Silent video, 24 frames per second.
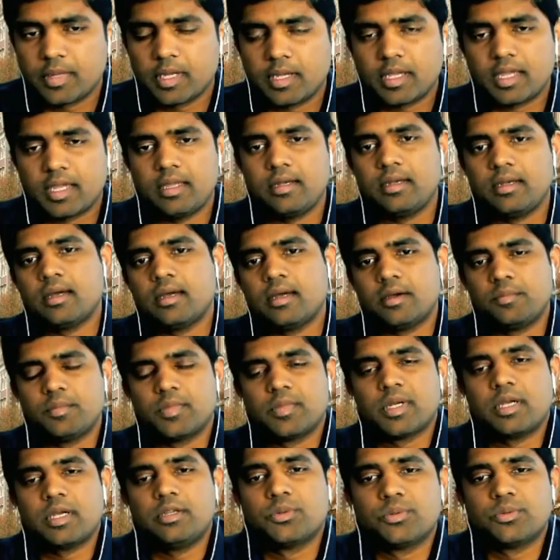Again,
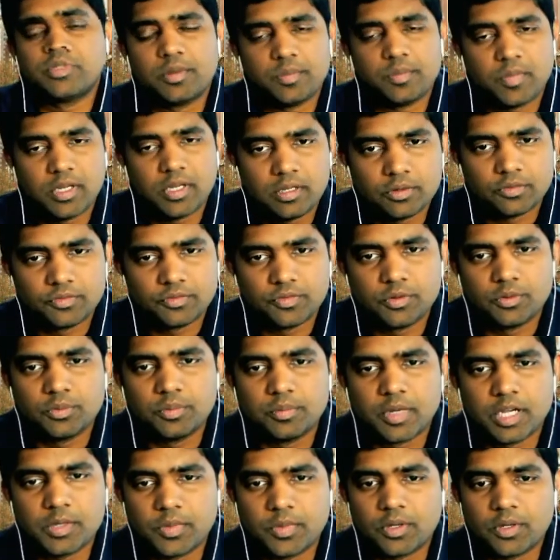I know that many of you
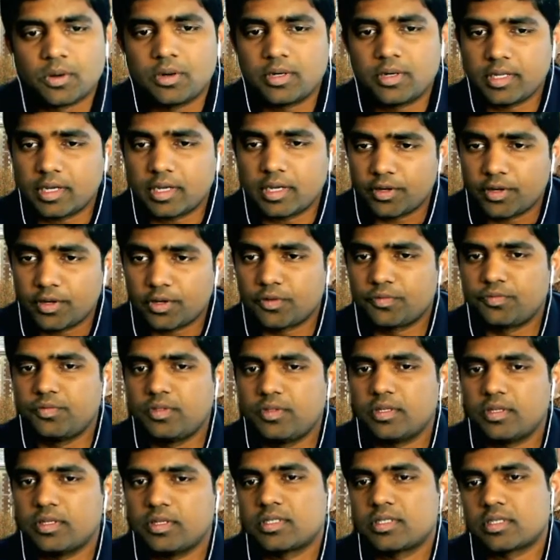might be already aware of
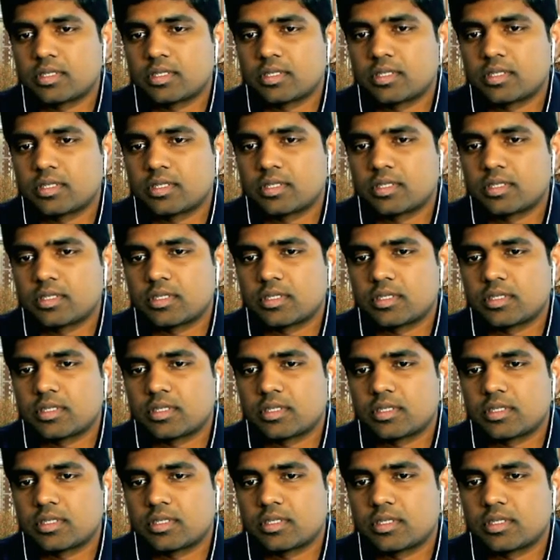this
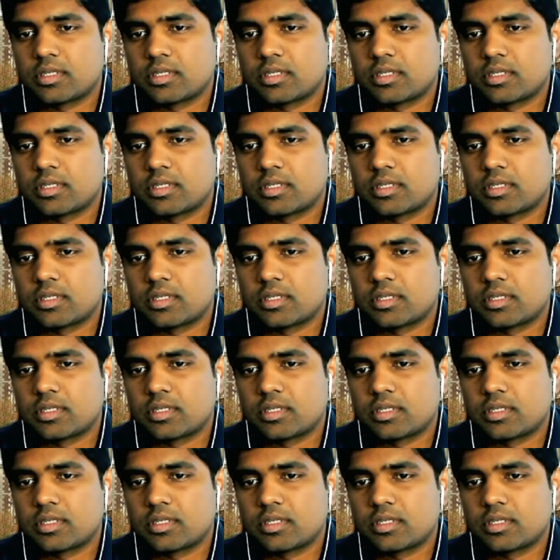or